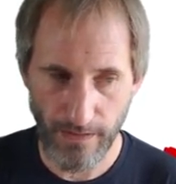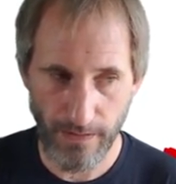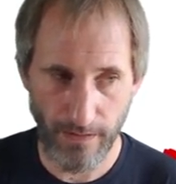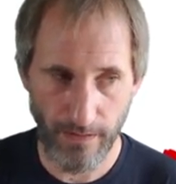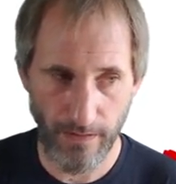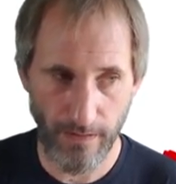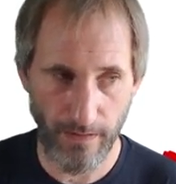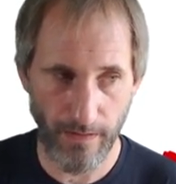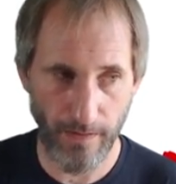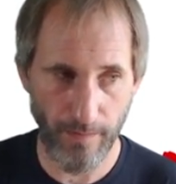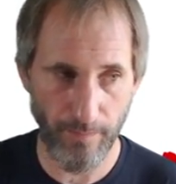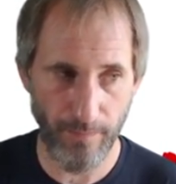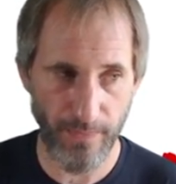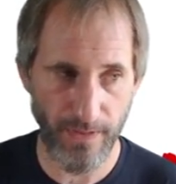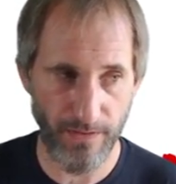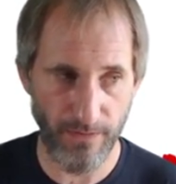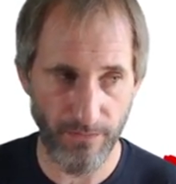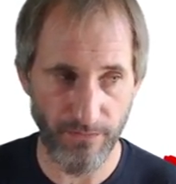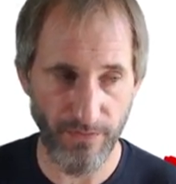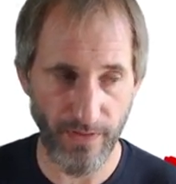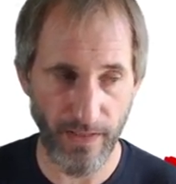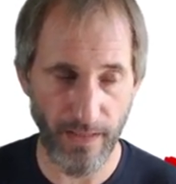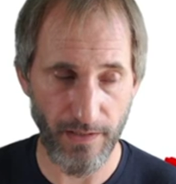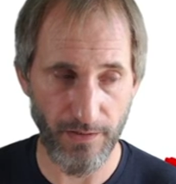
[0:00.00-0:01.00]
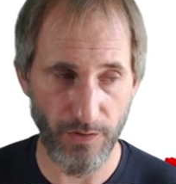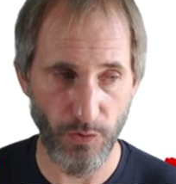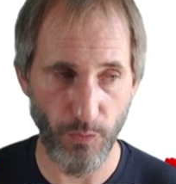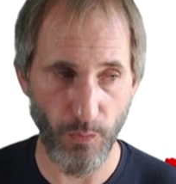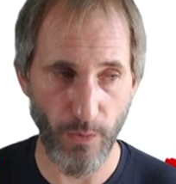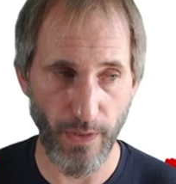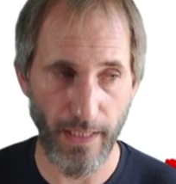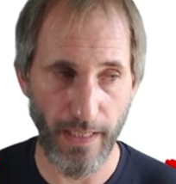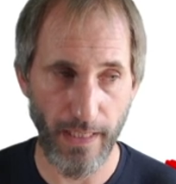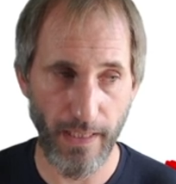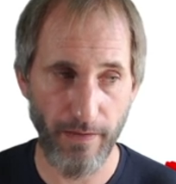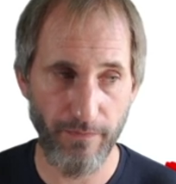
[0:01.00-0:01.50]
um, in the file do
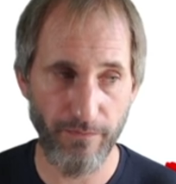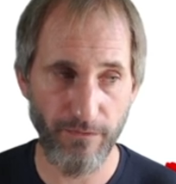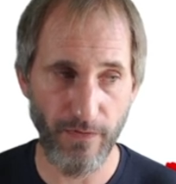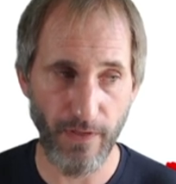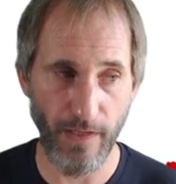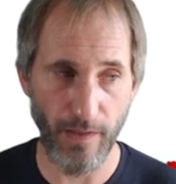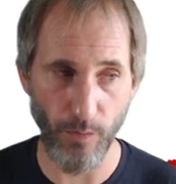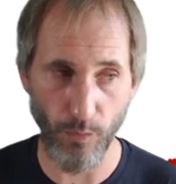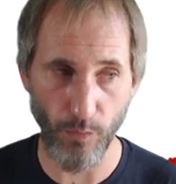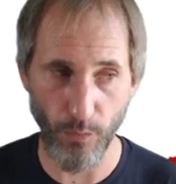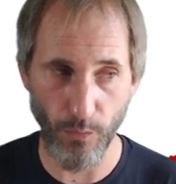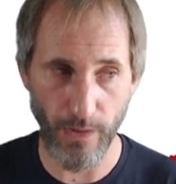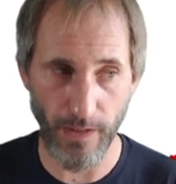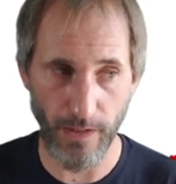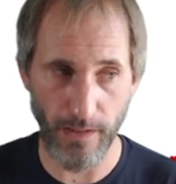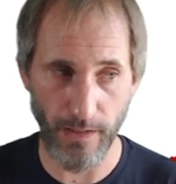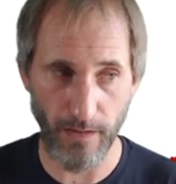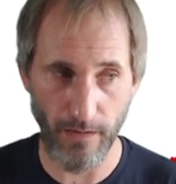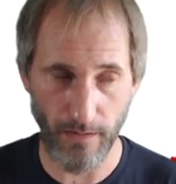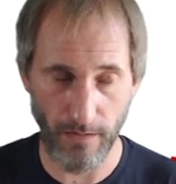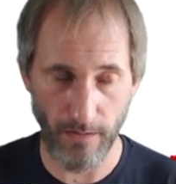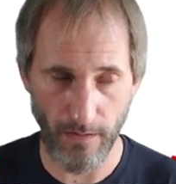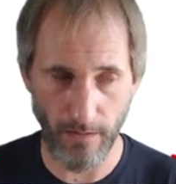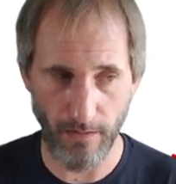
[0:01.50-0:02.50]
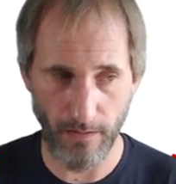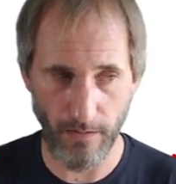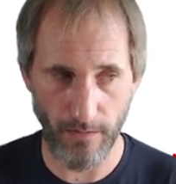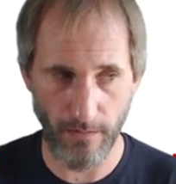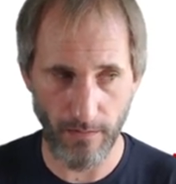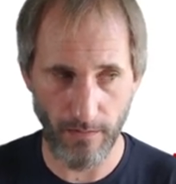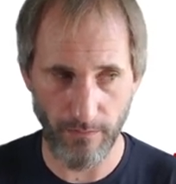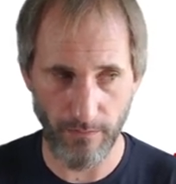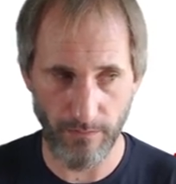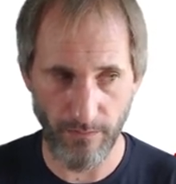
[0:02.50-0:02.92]
we have and we uh,